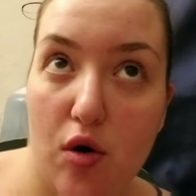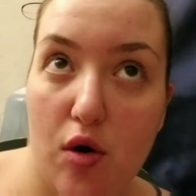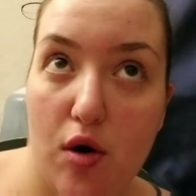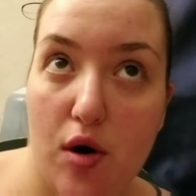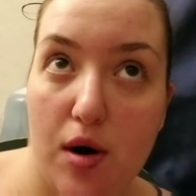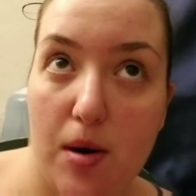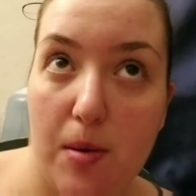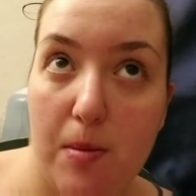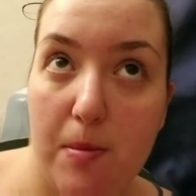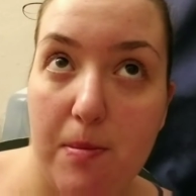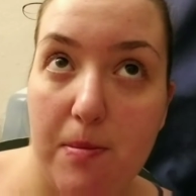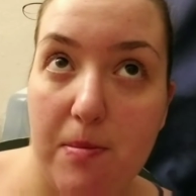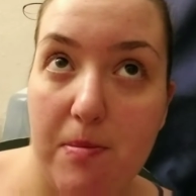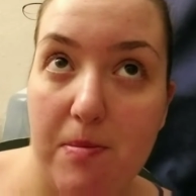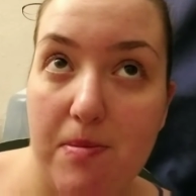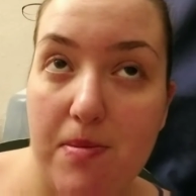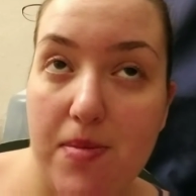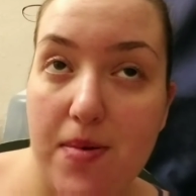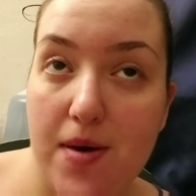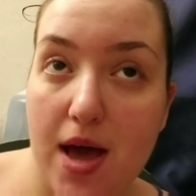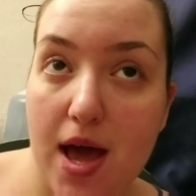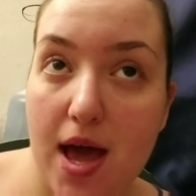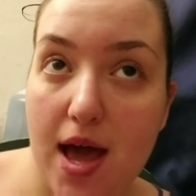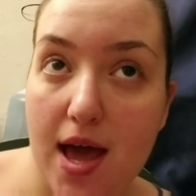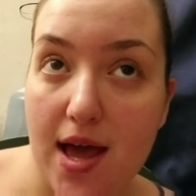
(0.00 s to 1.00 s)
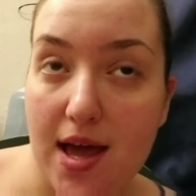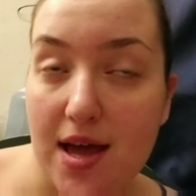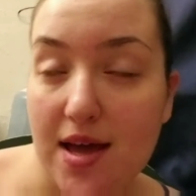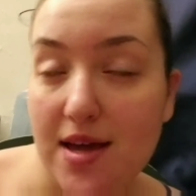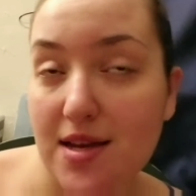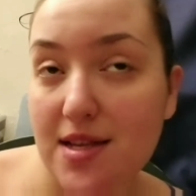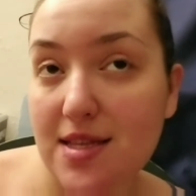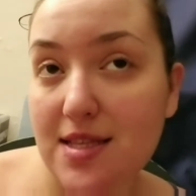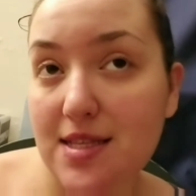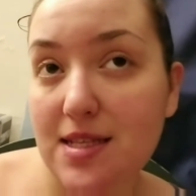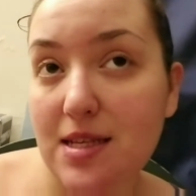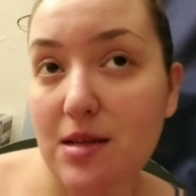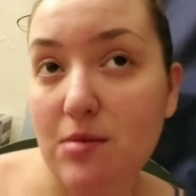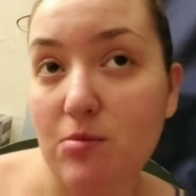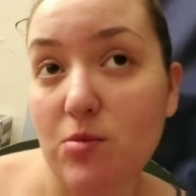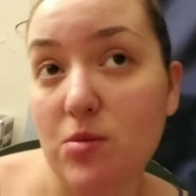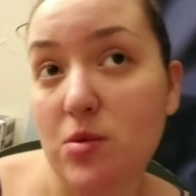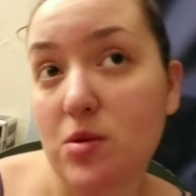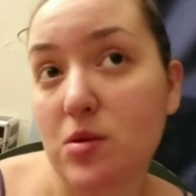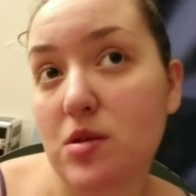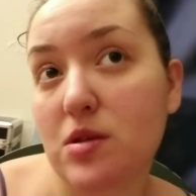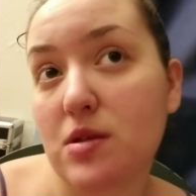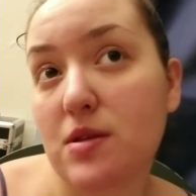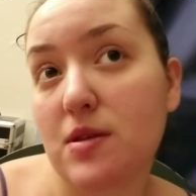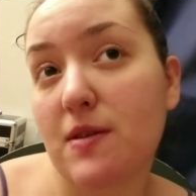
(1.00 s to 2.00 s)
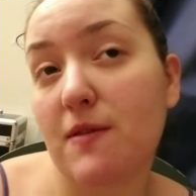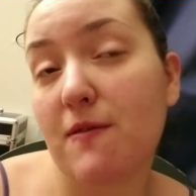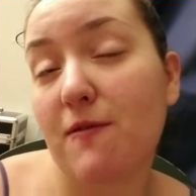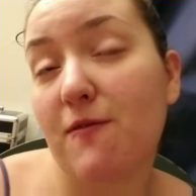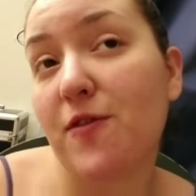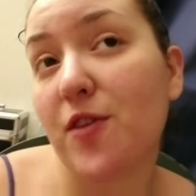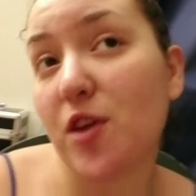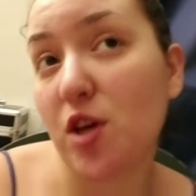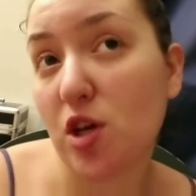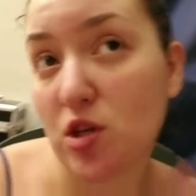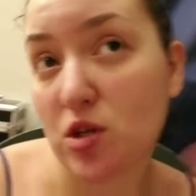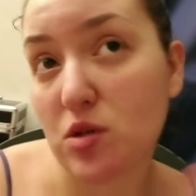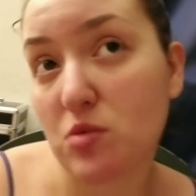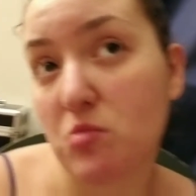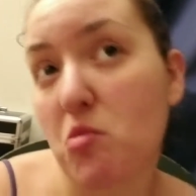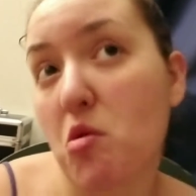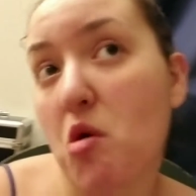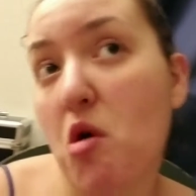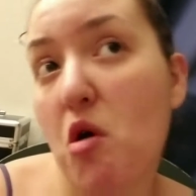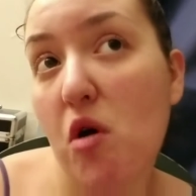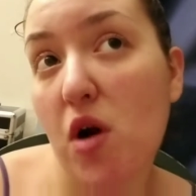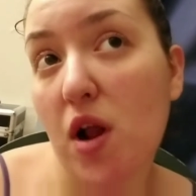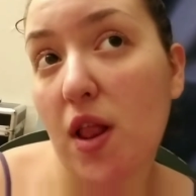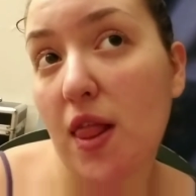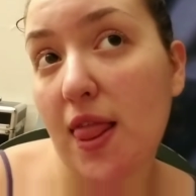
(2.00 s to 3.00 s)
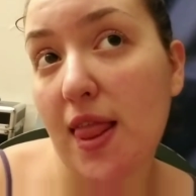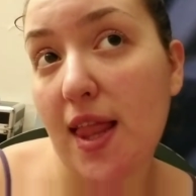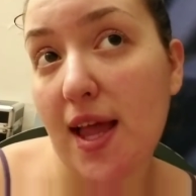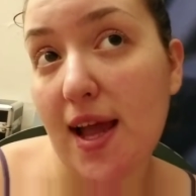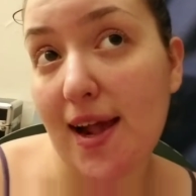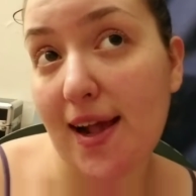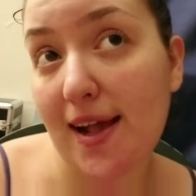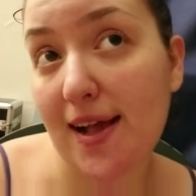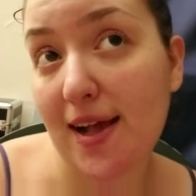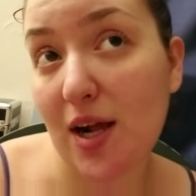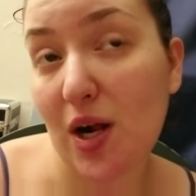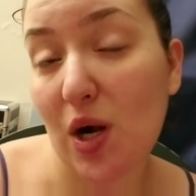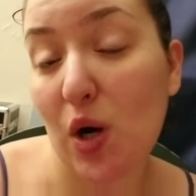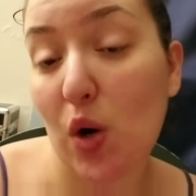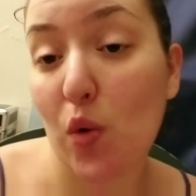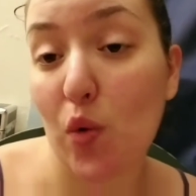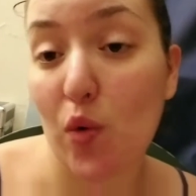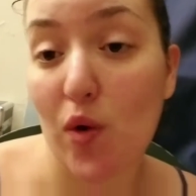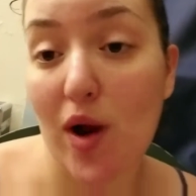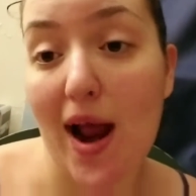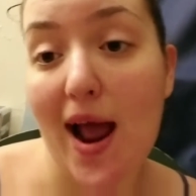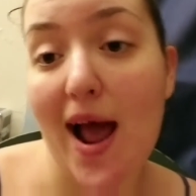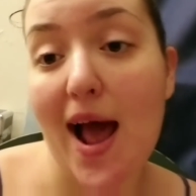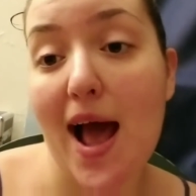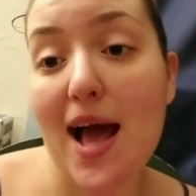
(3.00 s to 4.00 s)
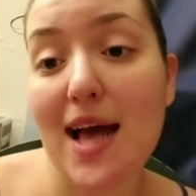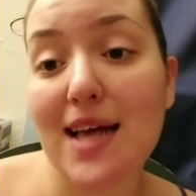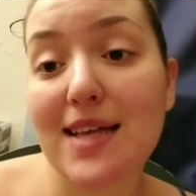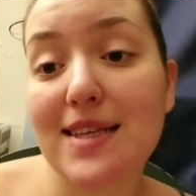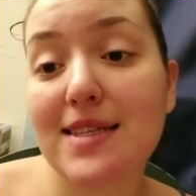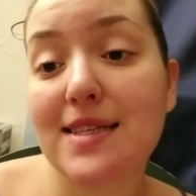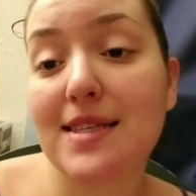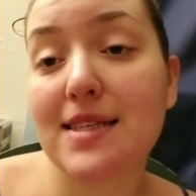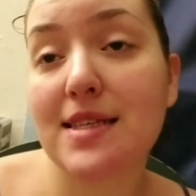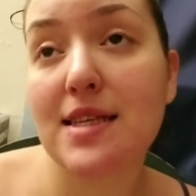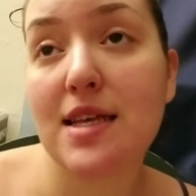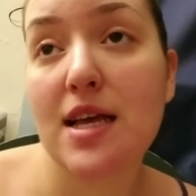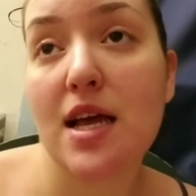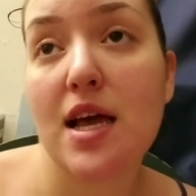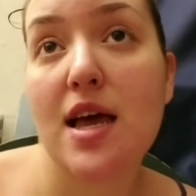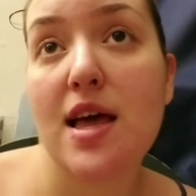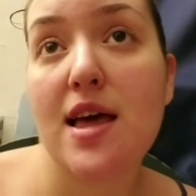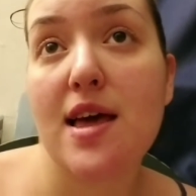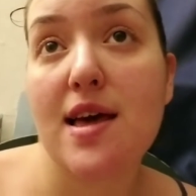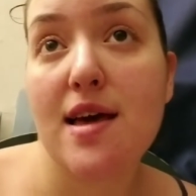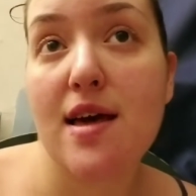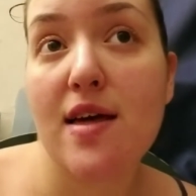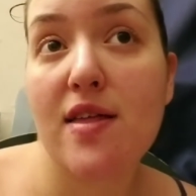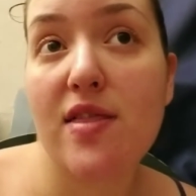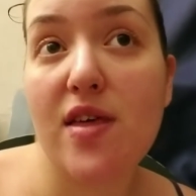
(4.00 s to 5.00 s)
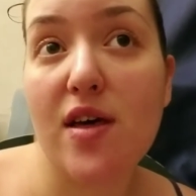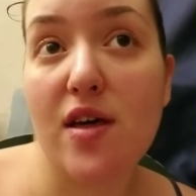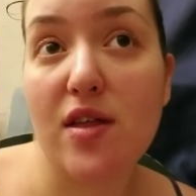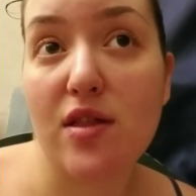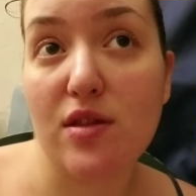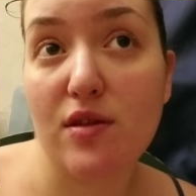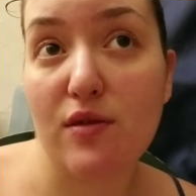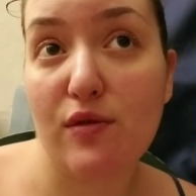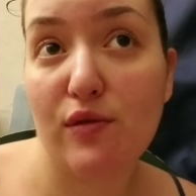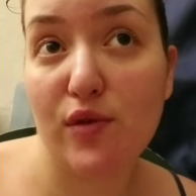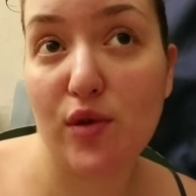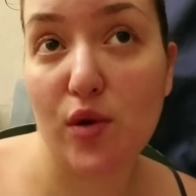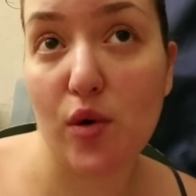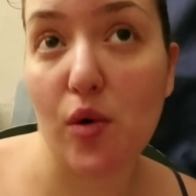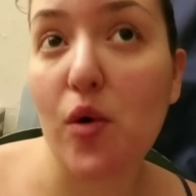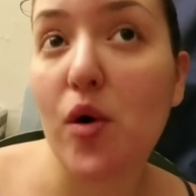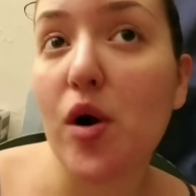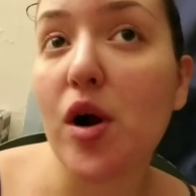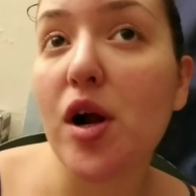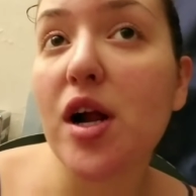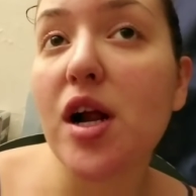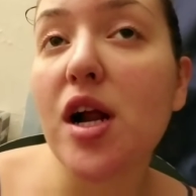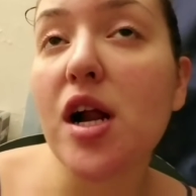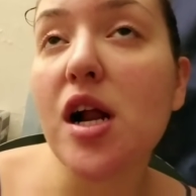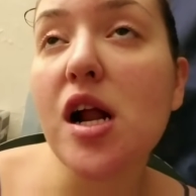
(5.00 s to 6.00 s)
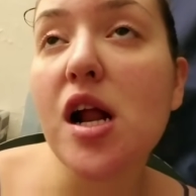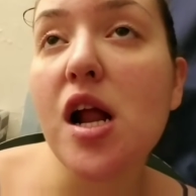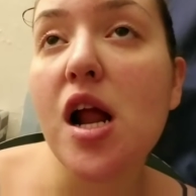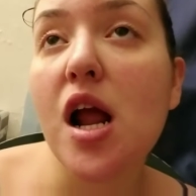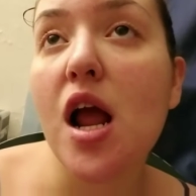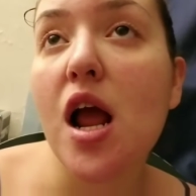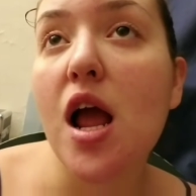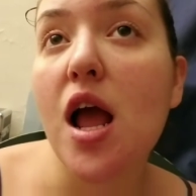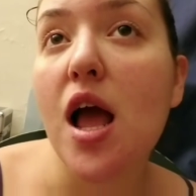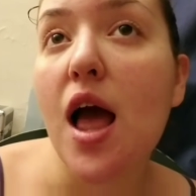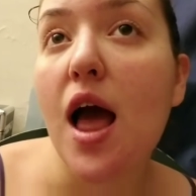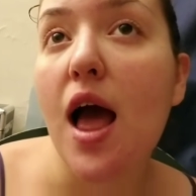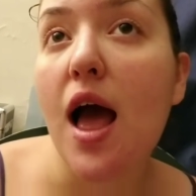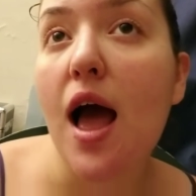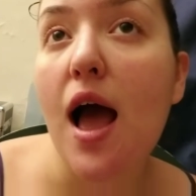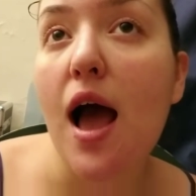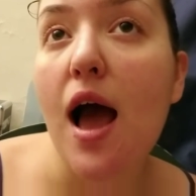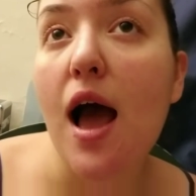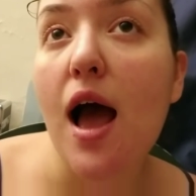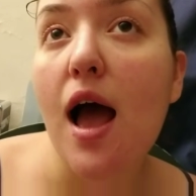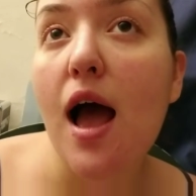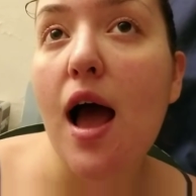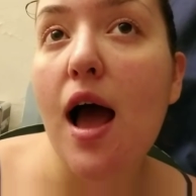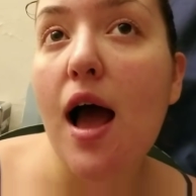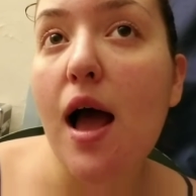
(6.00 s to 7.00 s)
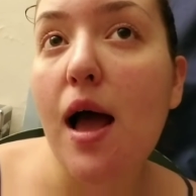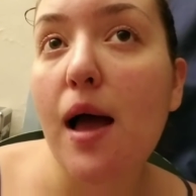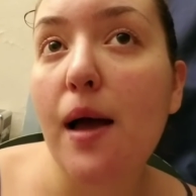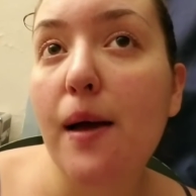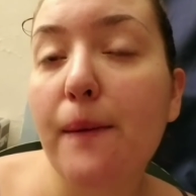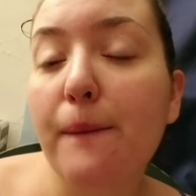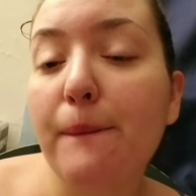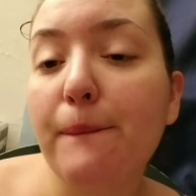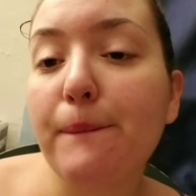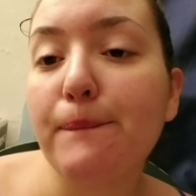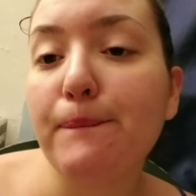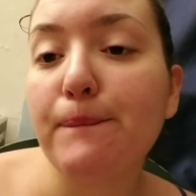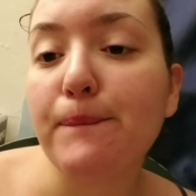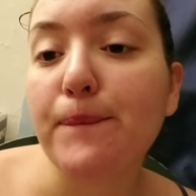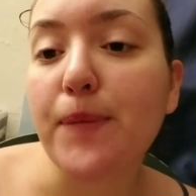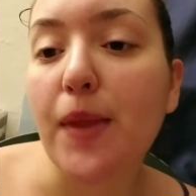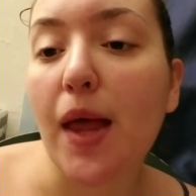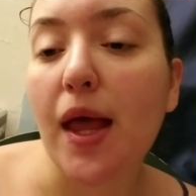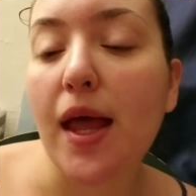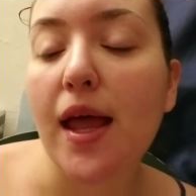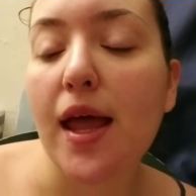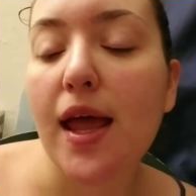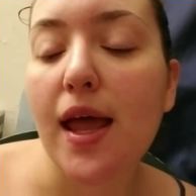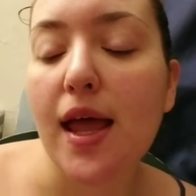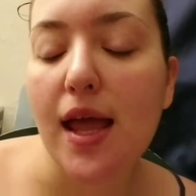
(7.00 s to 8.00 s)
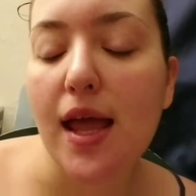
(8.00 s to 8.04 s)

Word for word: your bed seems feels more like grass than the floor um